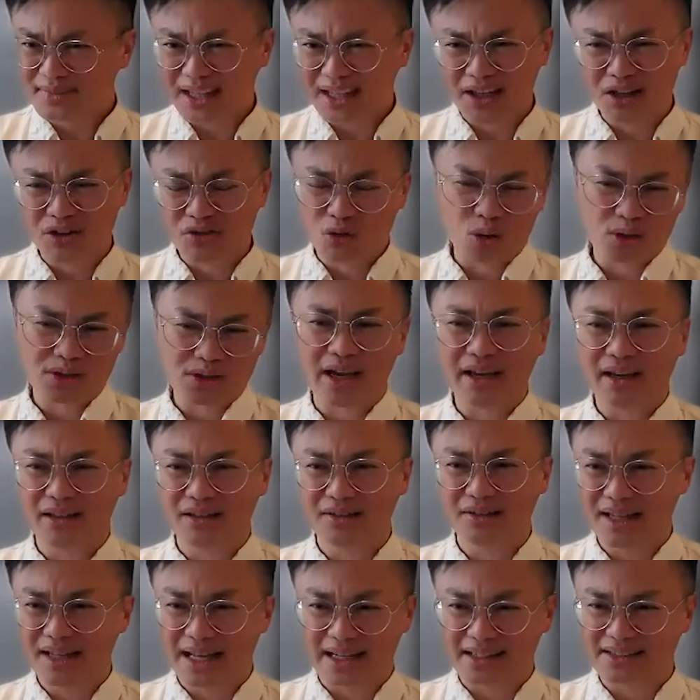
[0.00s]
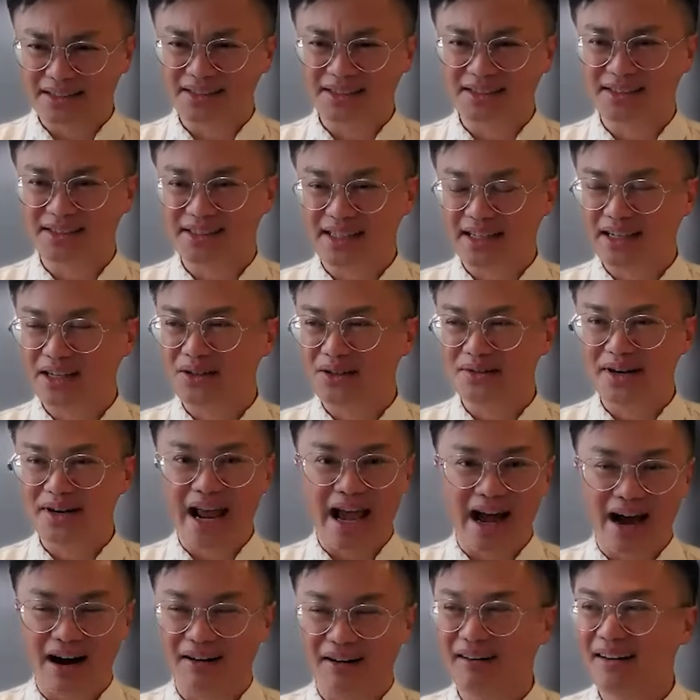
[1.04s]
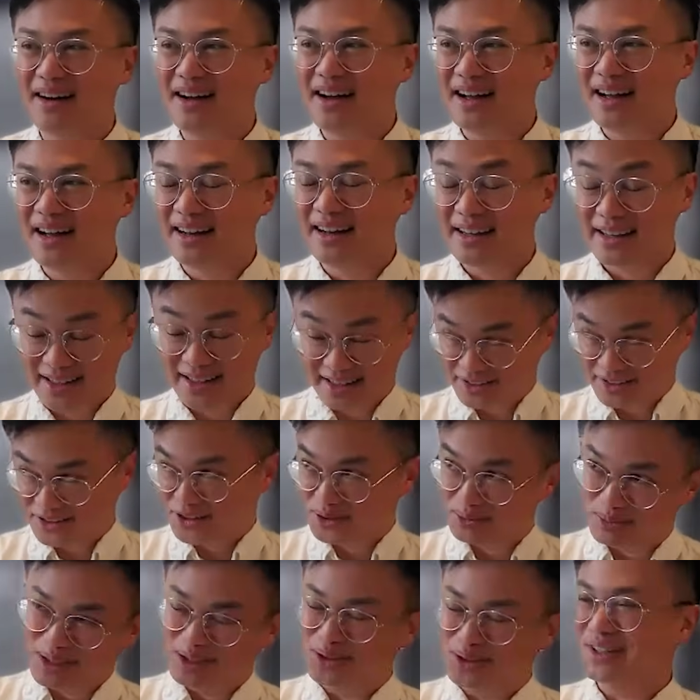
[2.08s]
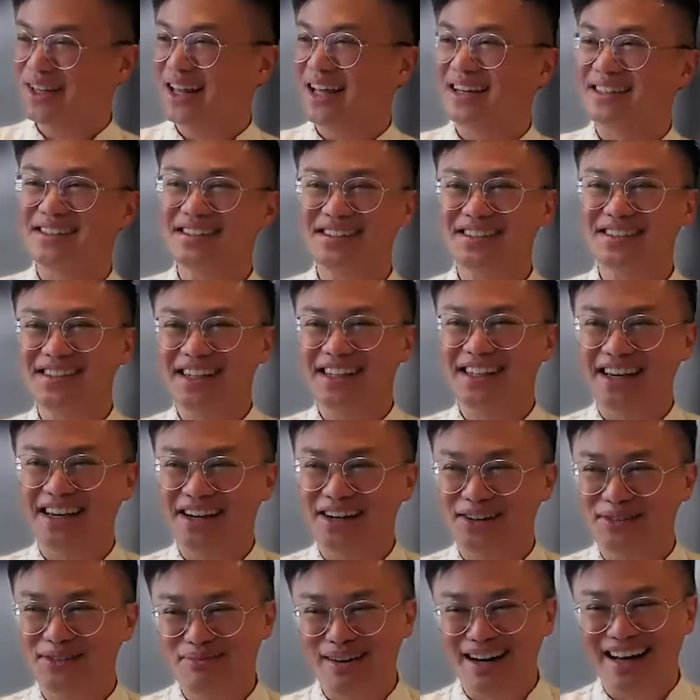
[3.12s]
And of course, I can do that as a CEO now, and I should be doing that as a CEO.